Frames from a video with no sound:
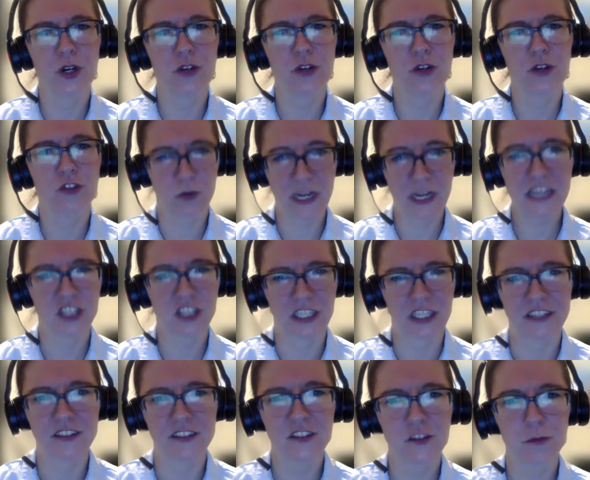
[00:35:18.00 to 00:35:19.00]

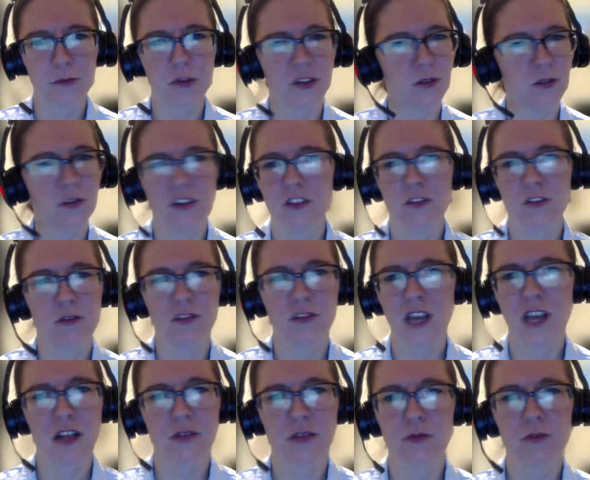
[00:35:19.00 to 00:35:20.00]
donations, but you can do
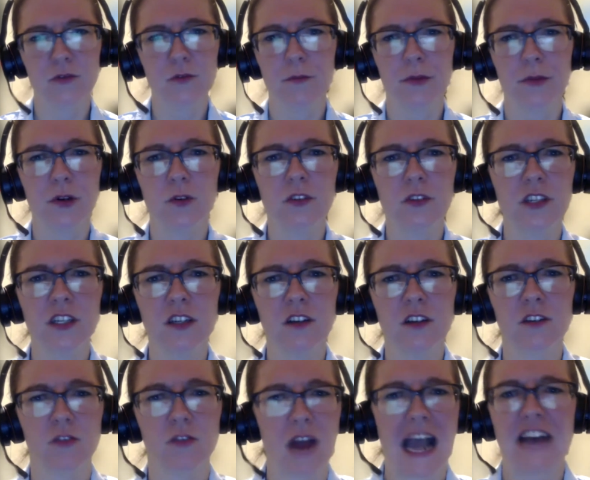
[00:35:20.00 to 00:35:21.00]
that through building
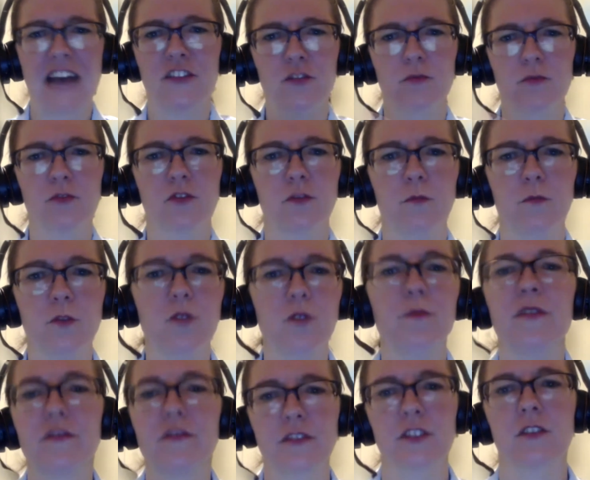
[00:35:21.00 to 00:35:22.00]
a grassroots
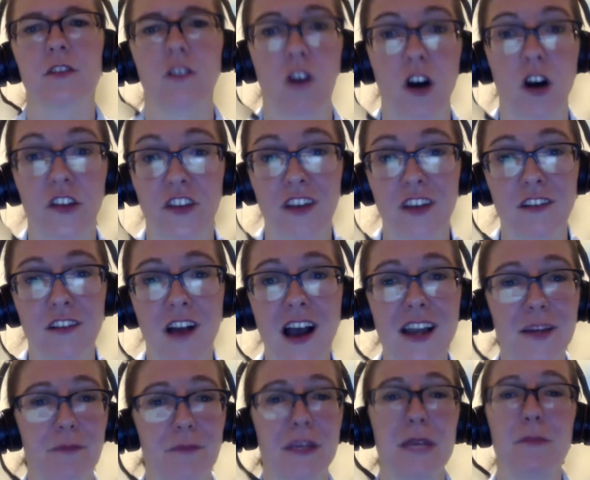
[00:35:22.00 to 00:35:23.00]
movement for your cause
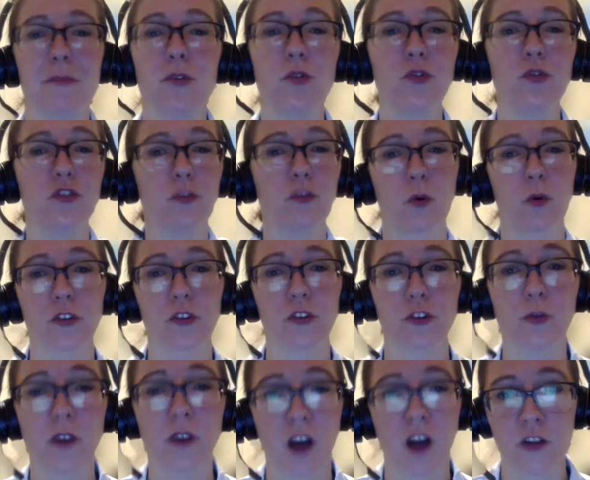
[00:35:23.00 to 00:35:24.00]
online. People who support
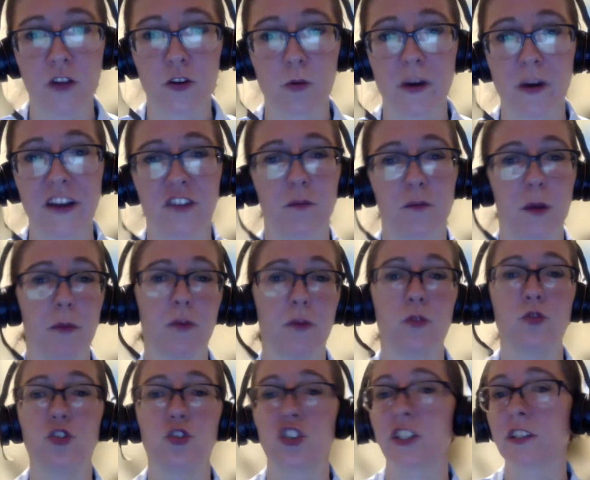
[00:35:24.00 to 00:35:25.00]
you in other ways, people
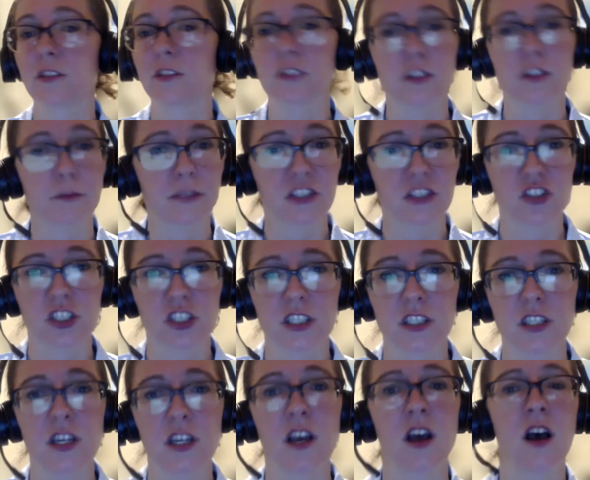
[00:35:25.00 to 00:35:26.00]
who share your
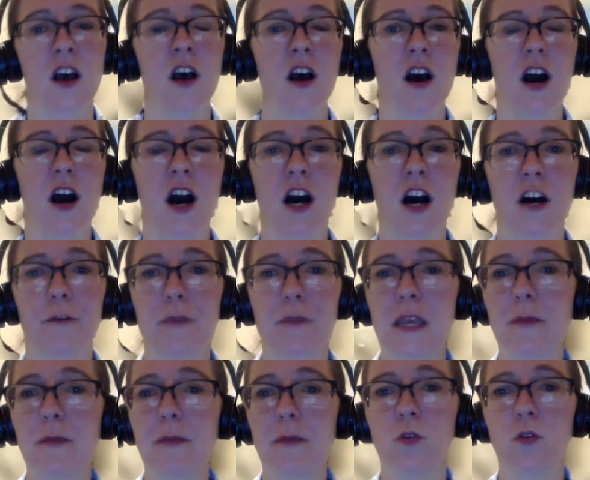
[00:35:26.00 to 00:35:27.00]
mission, uh,
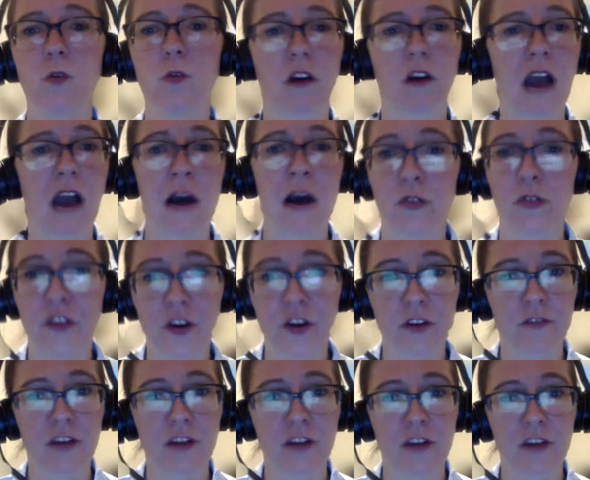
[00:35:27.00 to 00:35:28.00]
people who are out
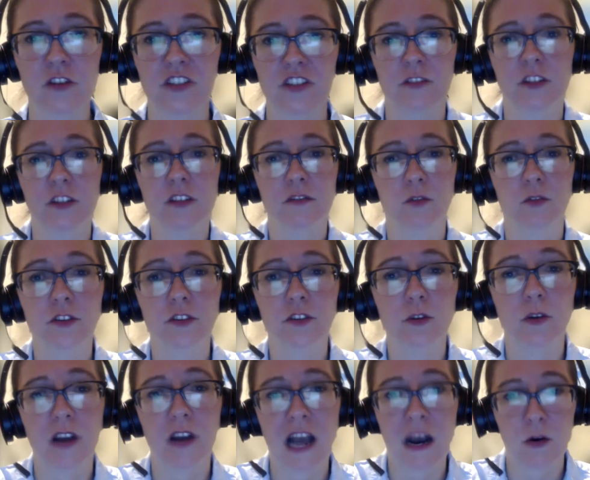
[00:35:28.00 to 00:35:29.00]
there volunteering for
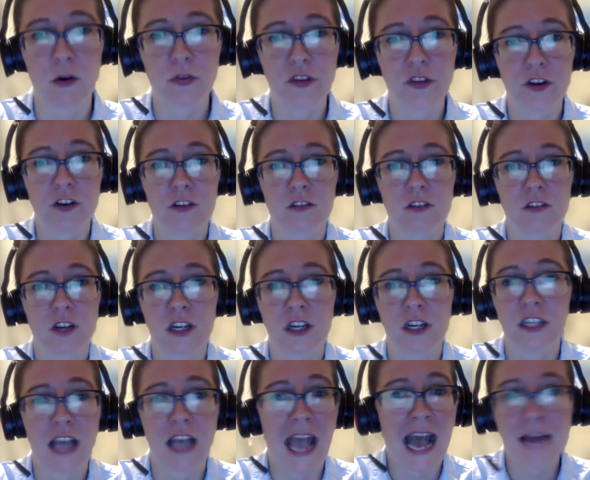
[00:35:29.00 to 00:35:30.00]
you and out there
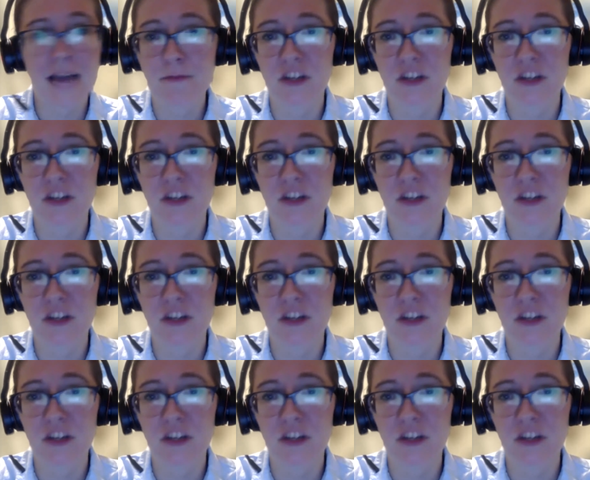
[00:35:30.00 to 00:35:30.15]
uh, at